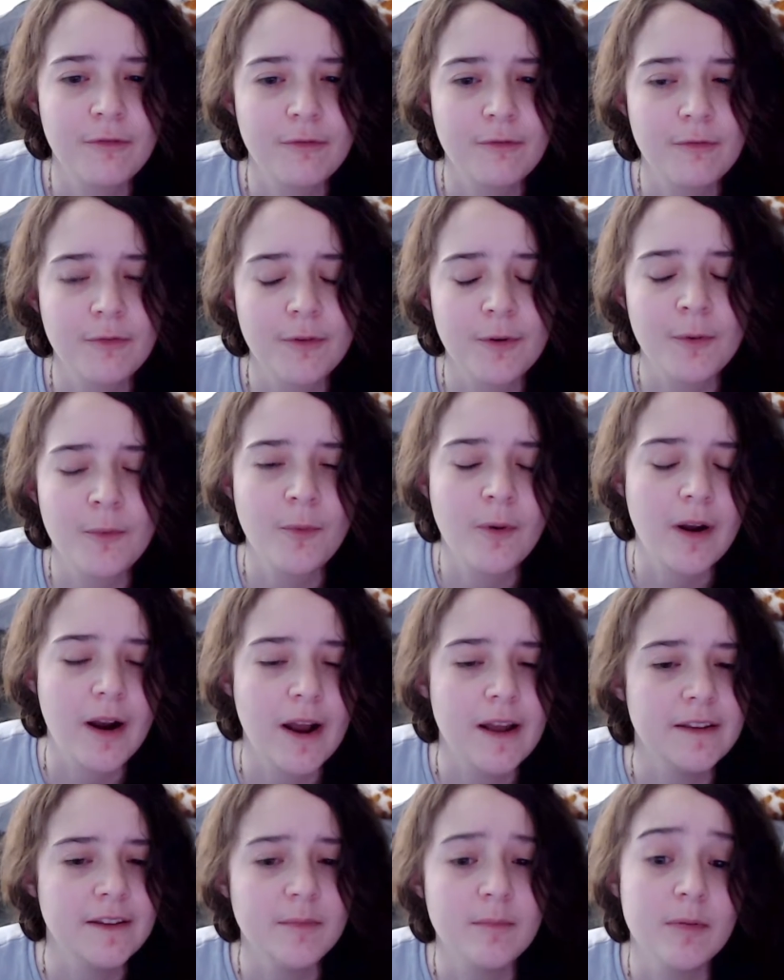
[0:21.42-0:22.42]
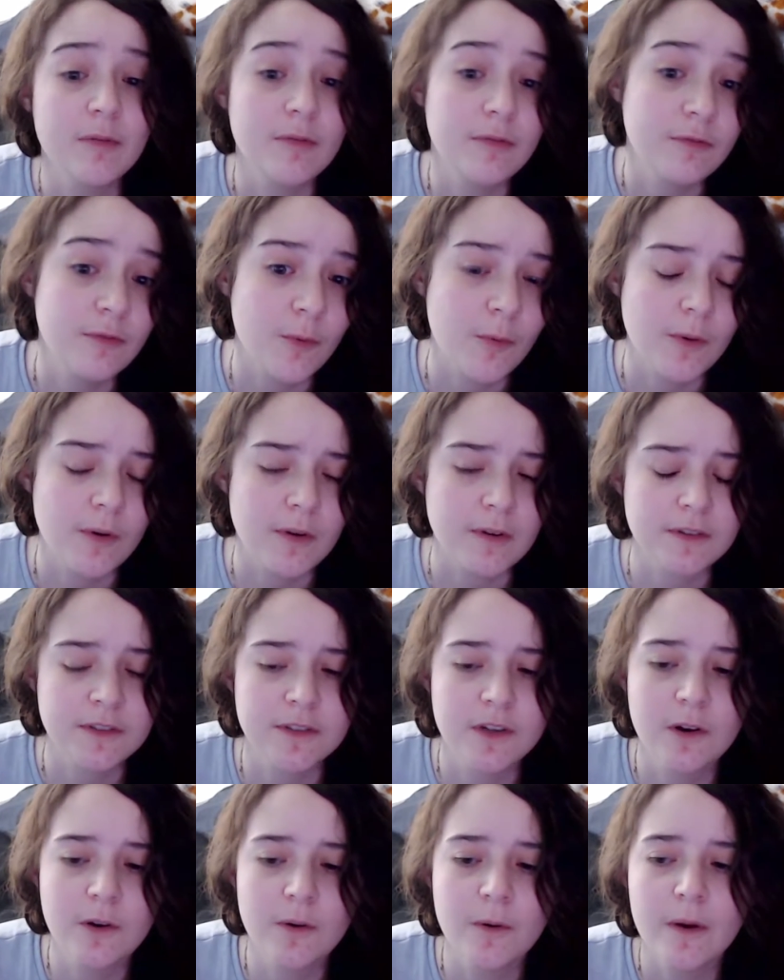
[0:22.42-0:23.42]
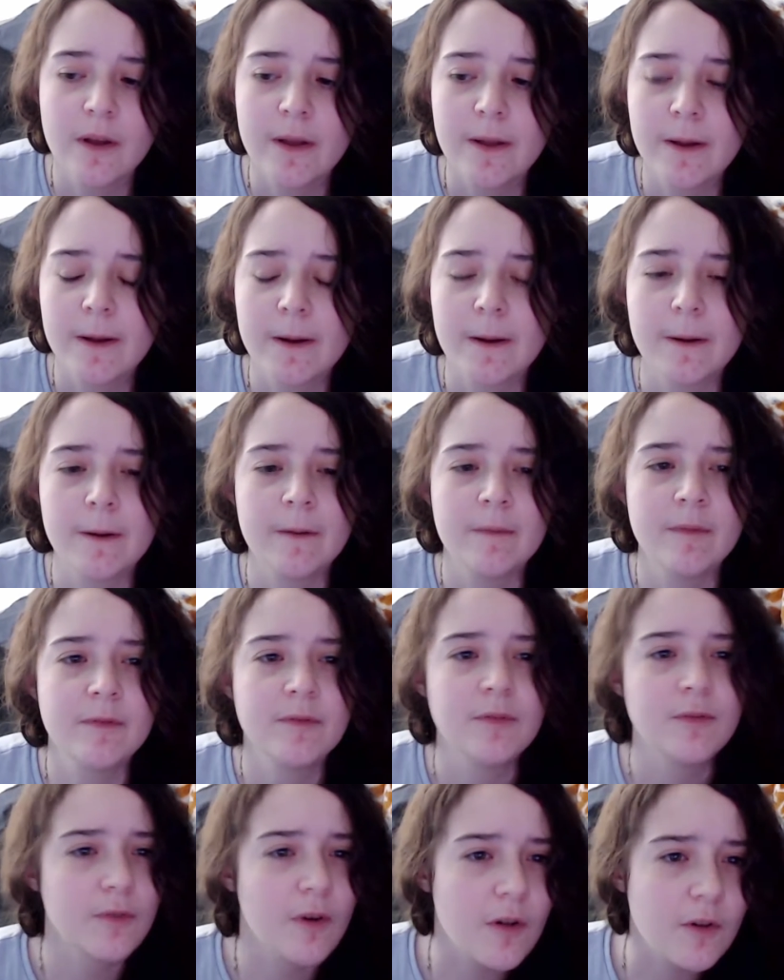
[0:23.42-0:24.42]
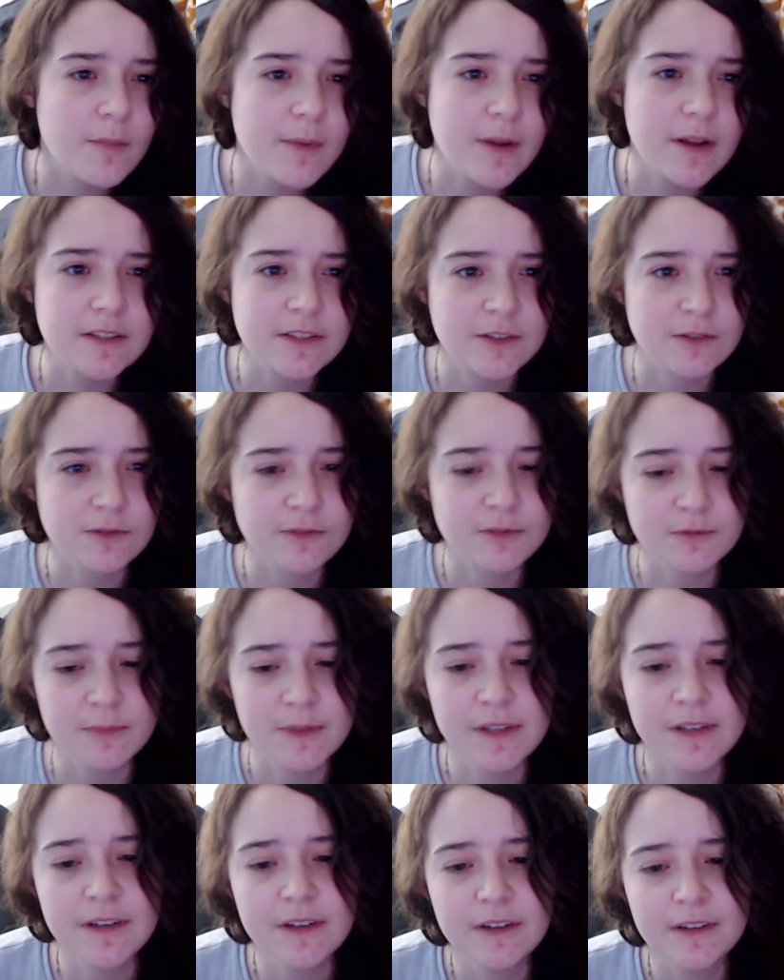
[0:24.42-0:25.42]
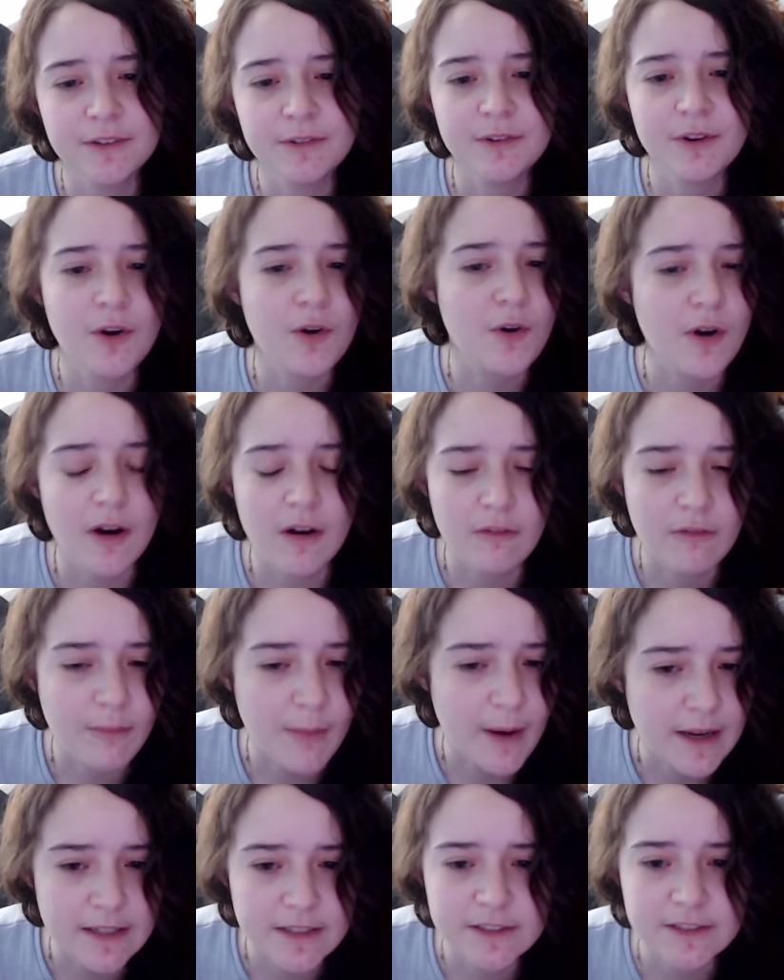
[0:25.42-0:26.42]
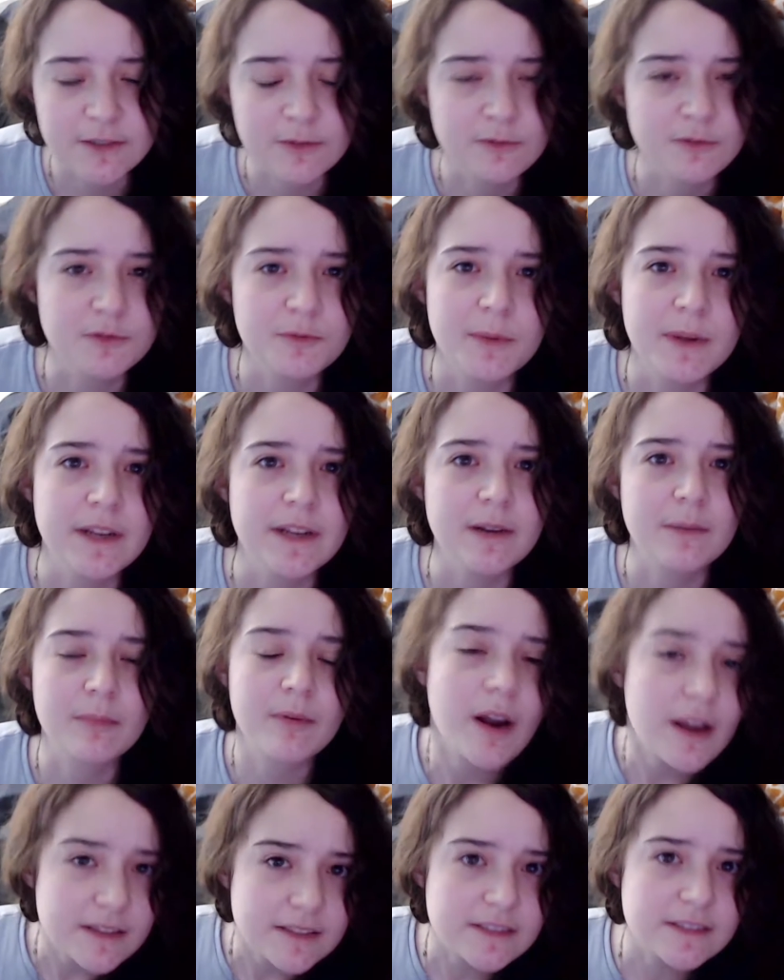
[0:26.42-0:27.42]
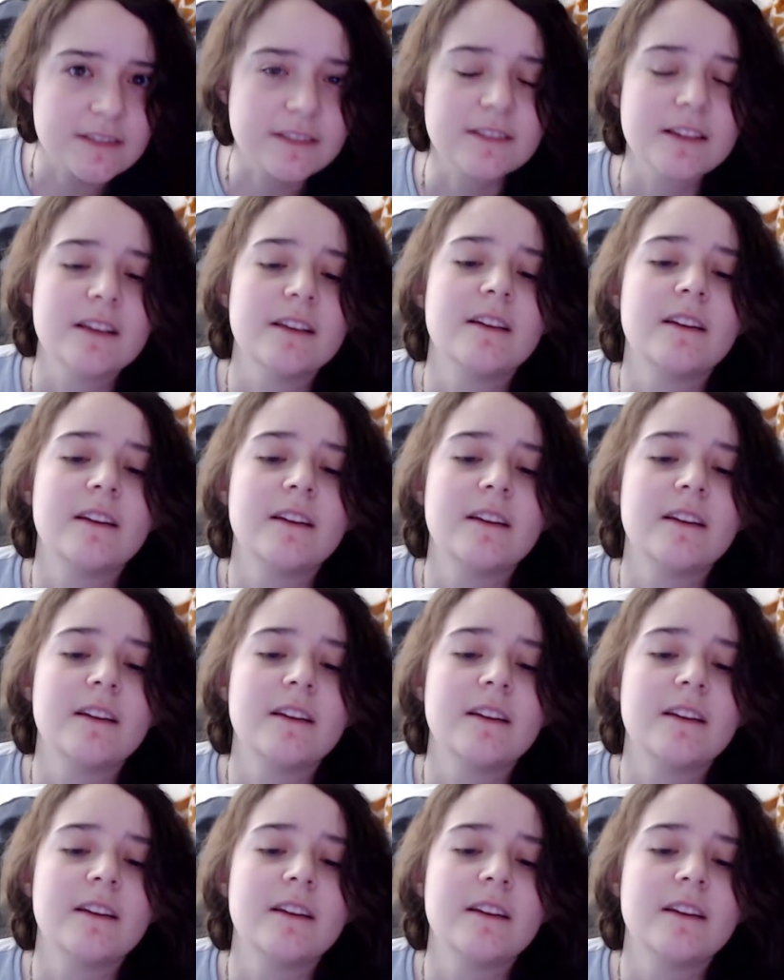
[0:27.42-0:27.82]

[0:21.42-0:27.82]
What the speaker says: or what I did before. So if you follow me on social media, you know of my social media presence.